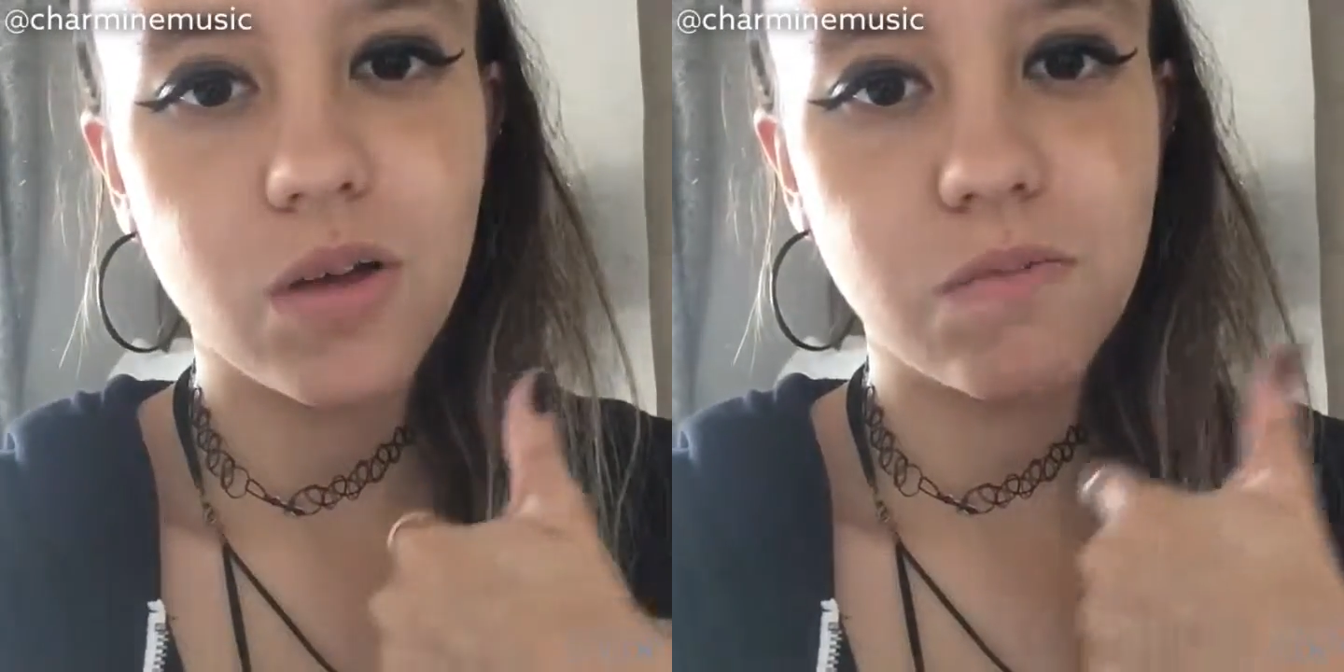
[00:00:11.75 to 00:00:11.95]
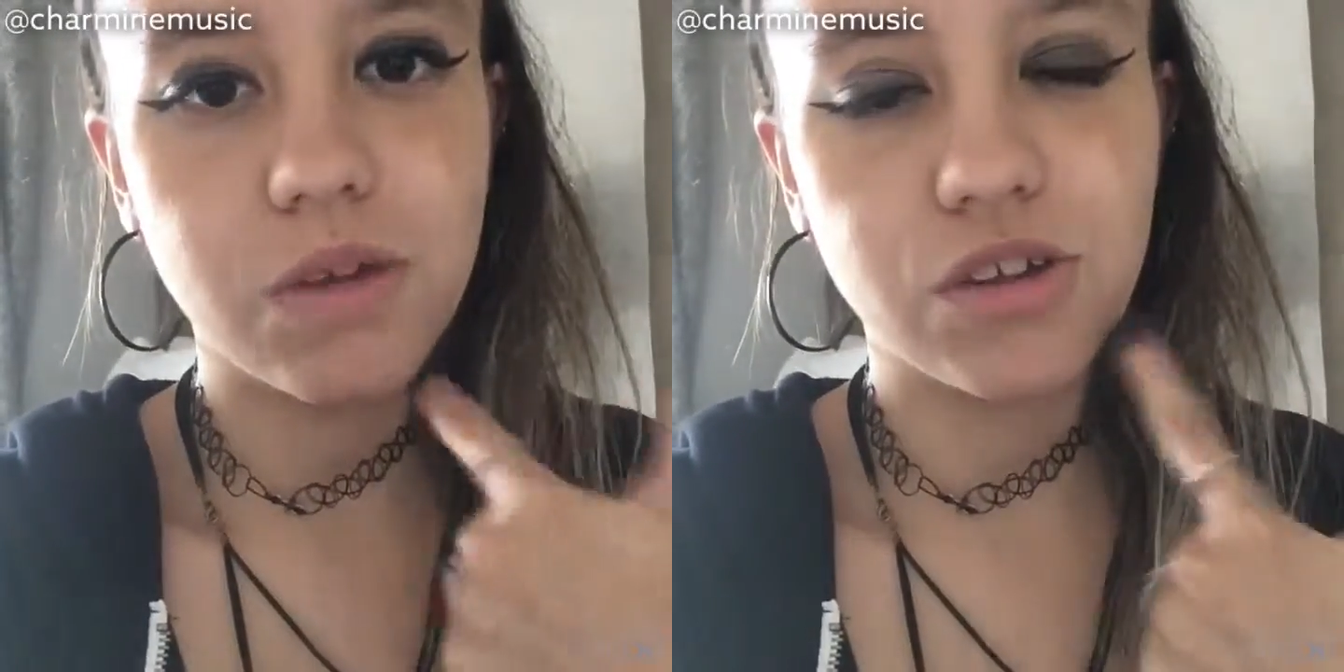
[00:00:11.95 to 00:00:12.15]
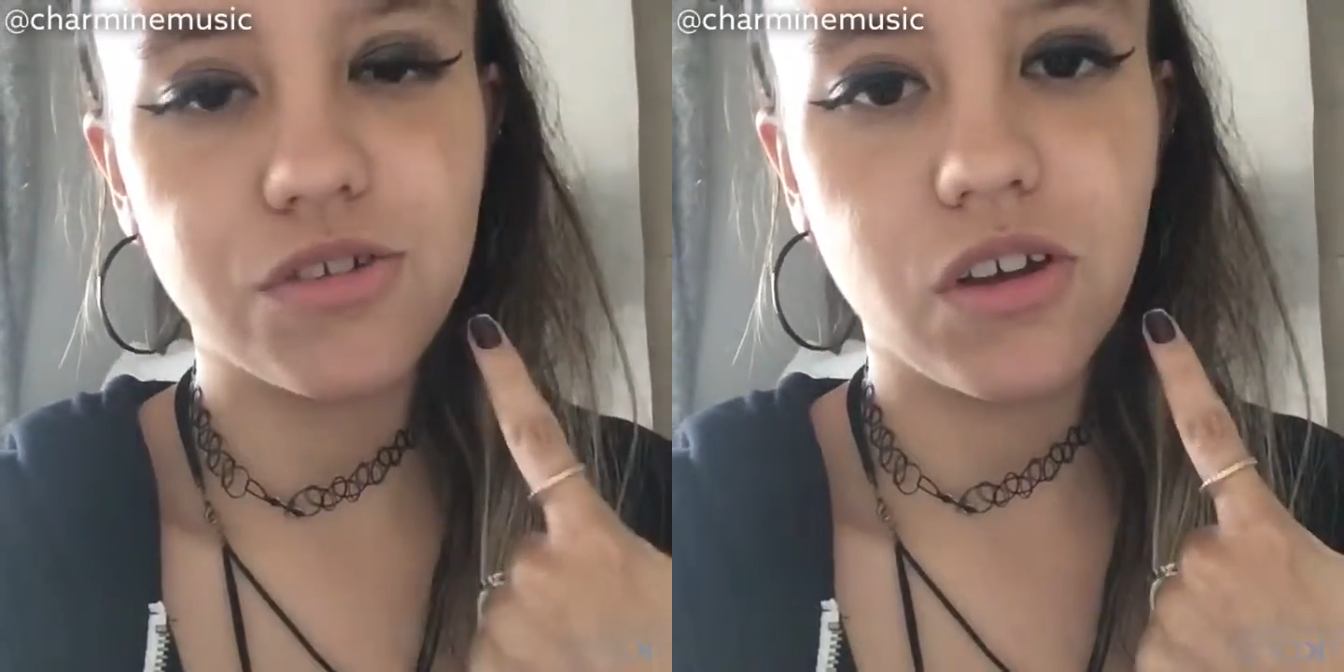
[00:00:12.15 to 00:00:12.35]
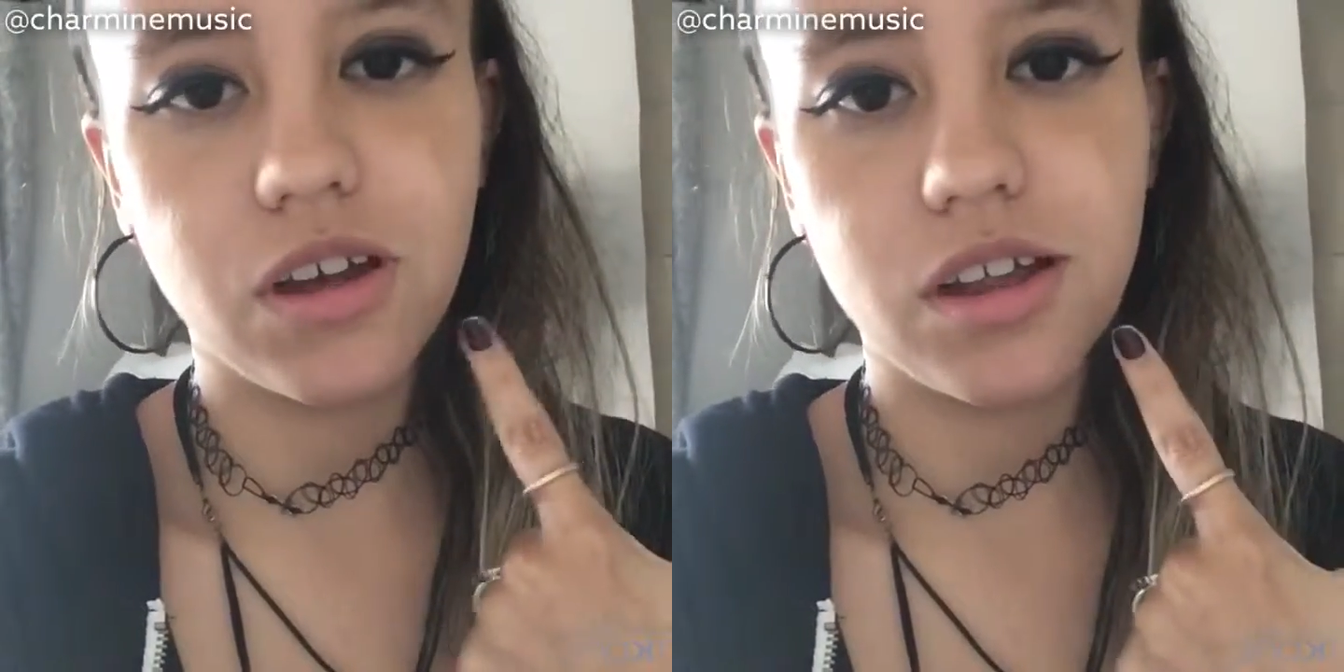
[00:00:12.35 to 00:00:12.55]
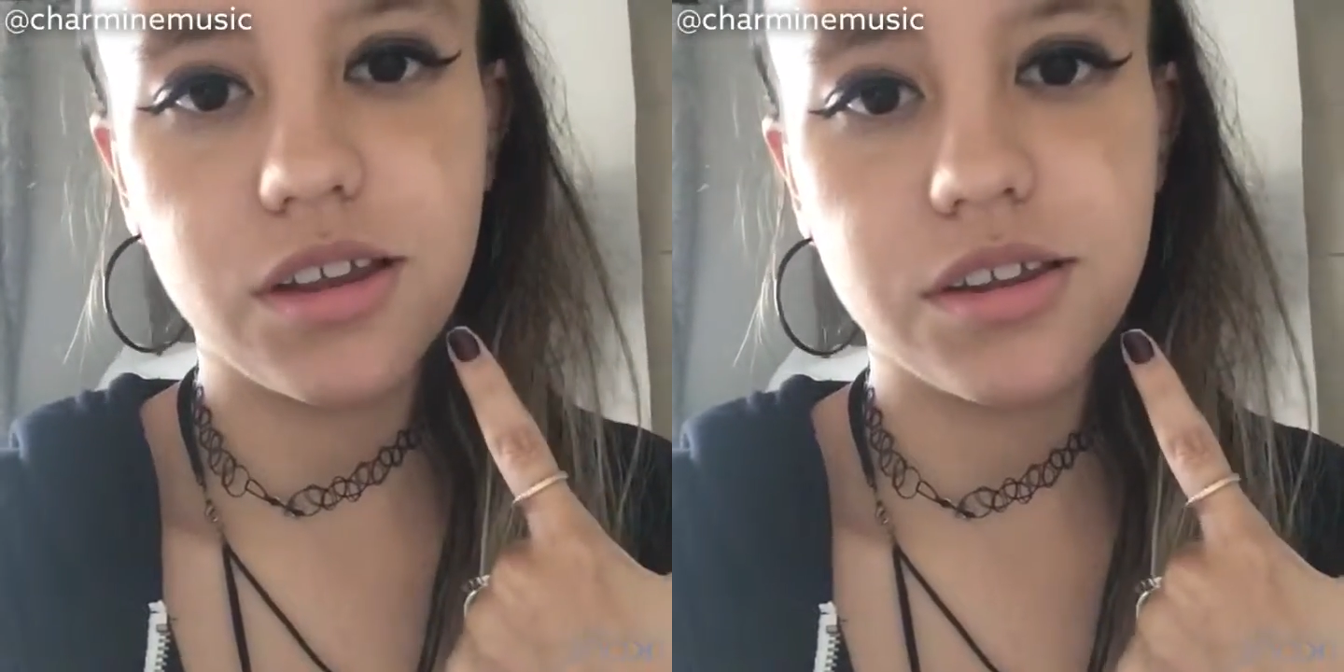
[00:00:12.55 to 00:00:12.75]

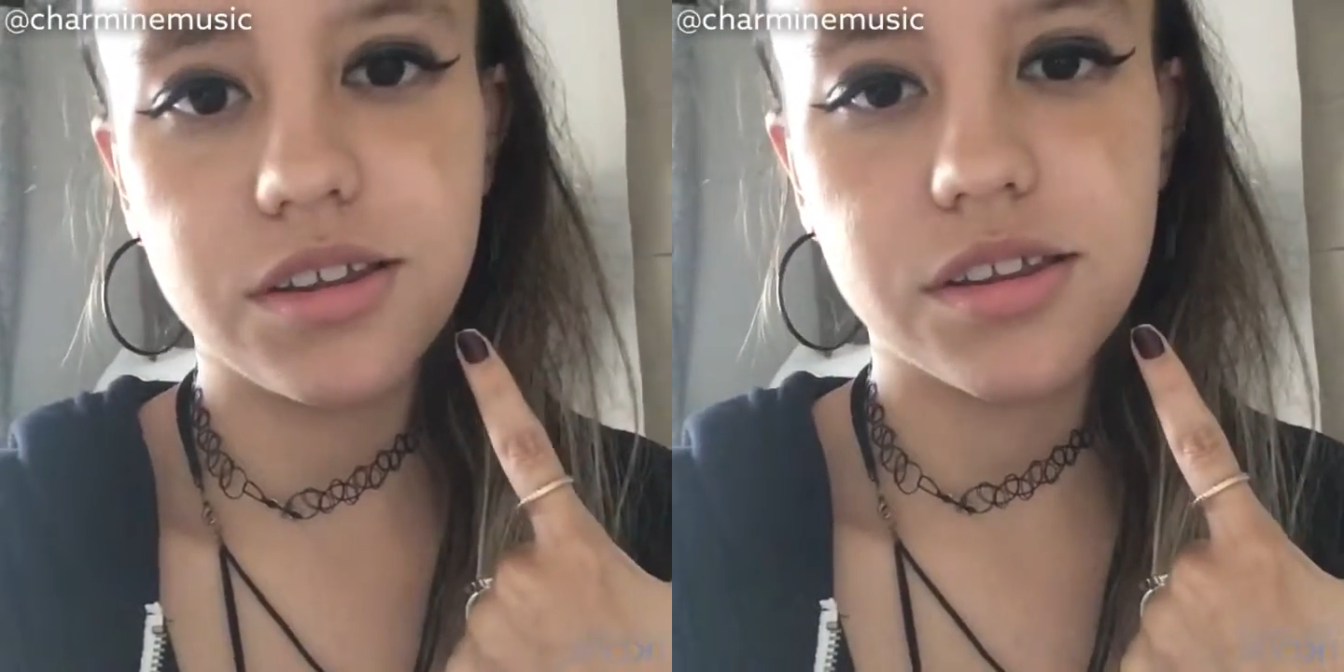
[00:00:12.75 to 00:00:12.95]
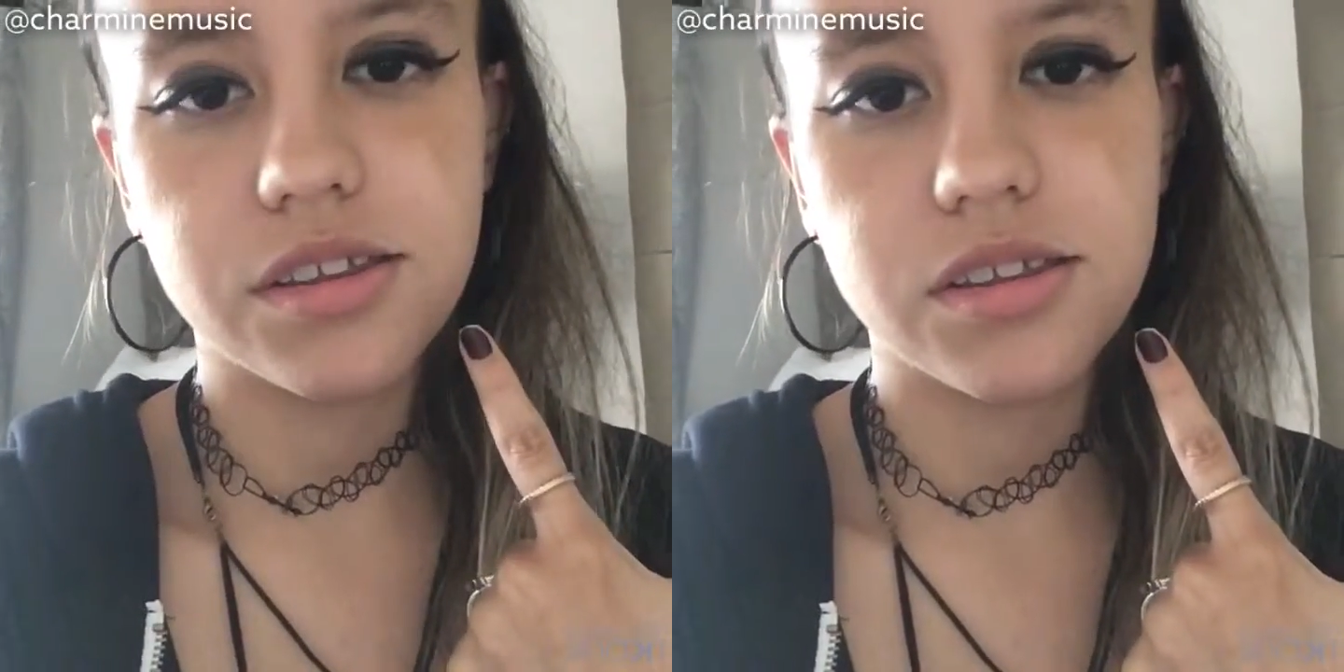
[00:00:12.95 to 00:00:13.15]
Pinterest,